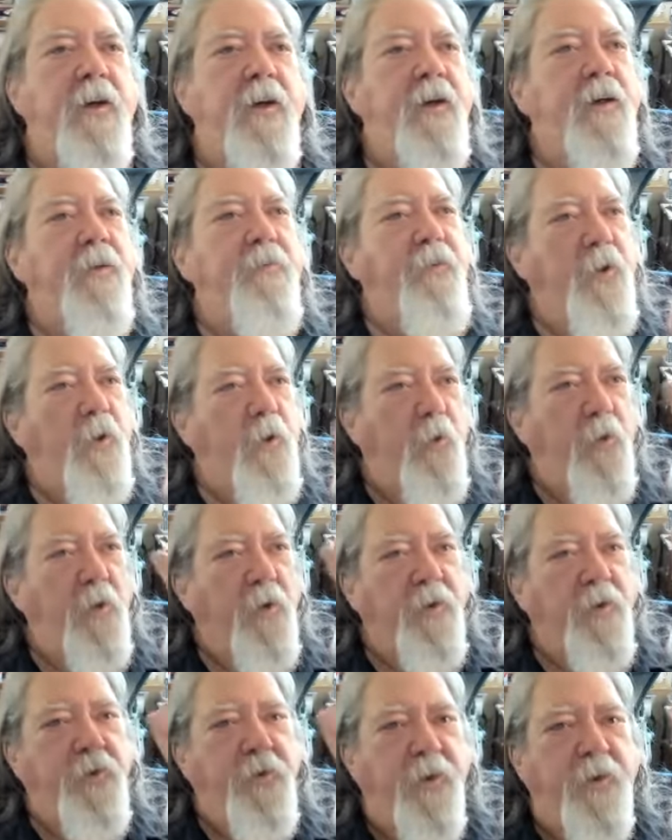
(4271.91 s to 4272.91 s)
If there were
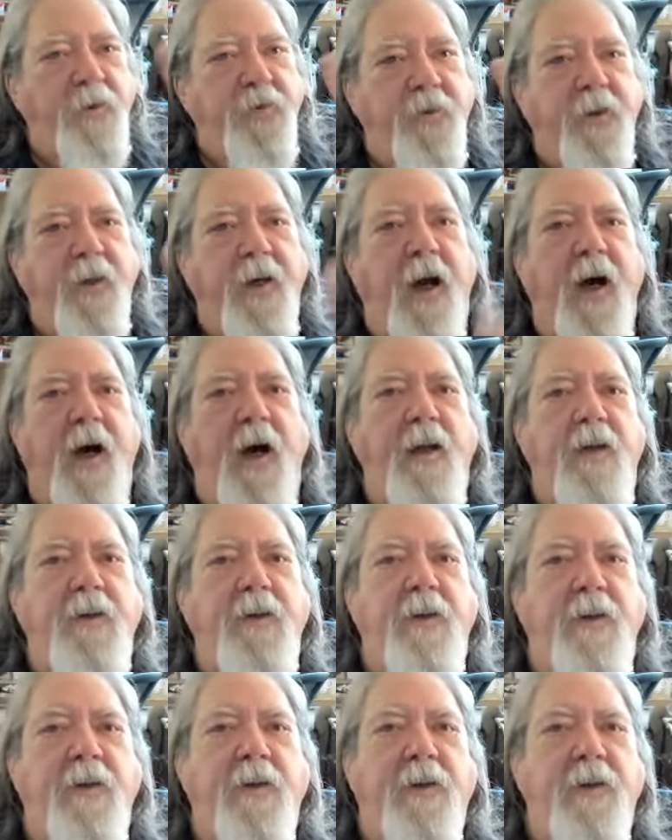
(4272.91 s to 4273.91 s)
a just
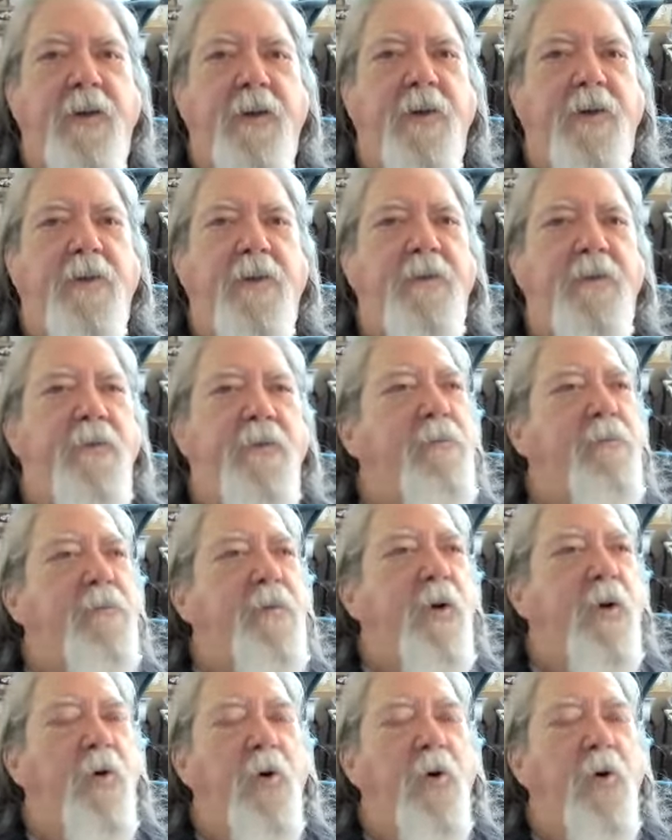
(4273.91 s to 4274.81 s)
God, the